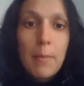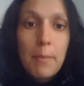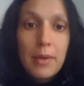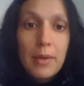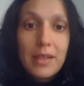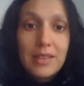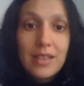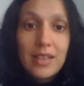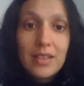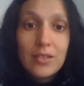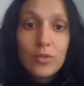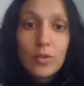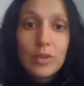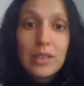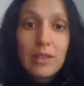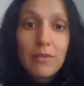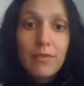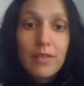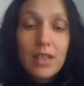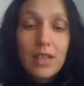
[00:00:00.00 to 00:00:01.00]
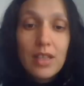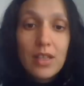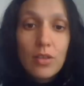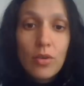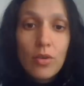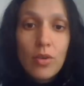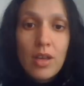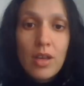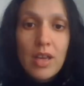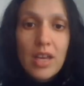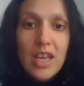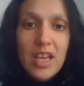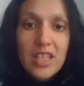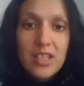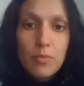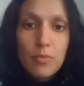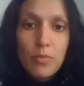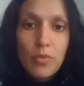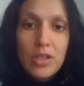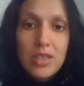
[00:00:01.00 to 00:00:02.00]
Pretérito indefinido
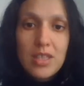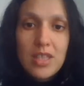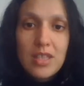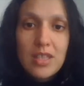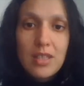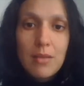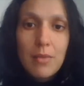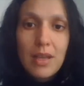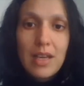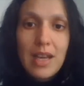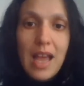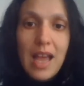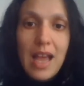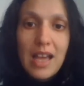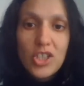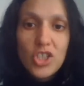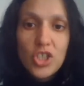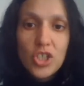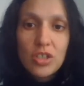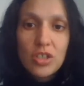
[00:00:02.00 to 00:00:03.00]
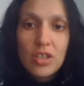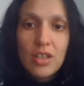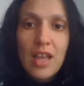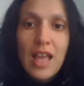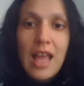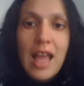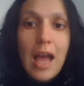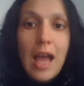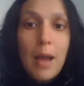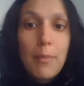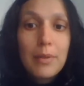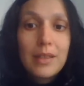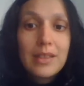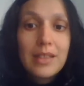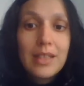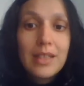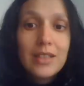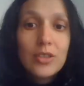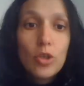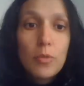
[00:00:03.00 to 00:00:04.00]
expresses the main action, and
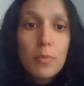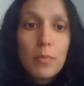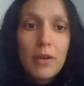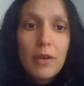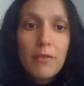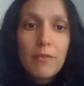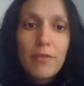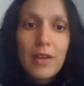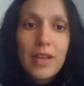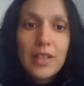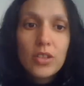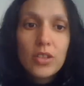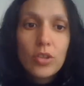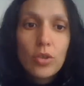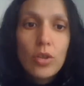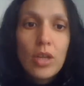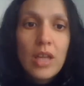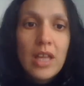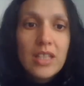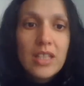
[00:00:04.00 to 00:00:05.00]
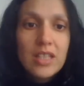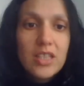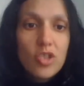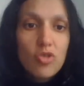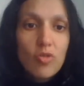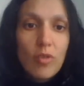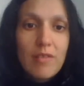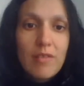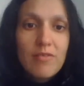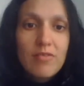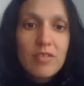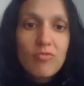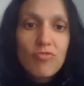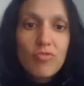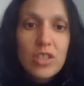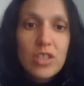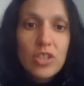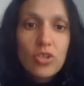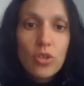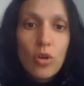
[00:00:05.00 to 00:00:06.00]
pretérito imperfecto describes the
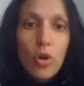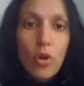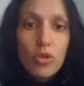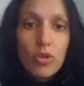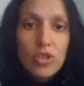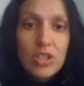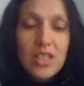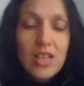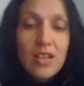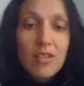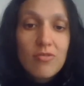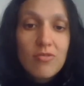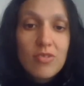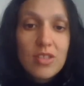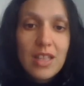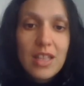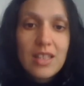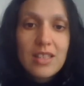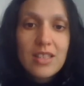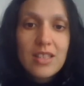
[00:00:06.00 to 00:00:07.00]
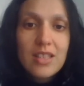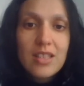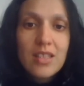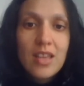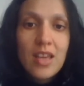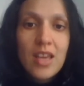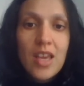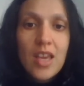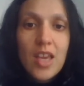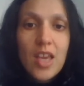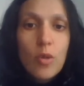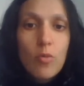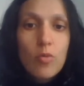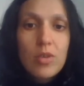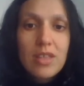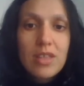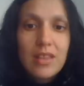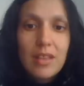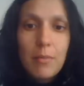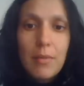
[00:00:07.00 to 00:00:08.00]
reason or circumstances in
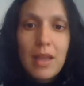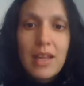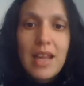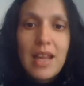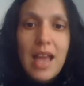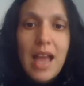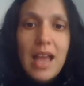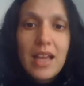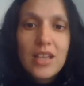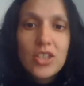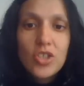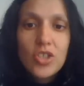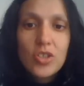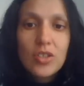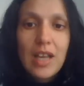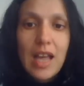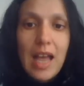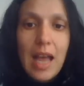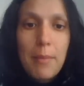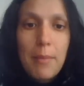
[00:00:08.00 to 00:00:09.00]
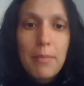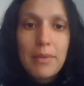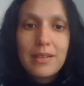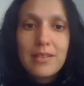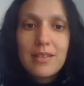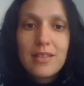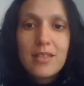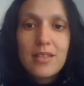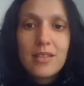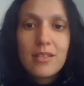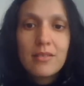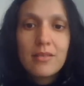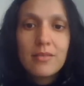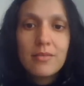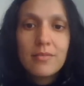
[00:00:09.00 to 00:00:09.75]
which the main action happens.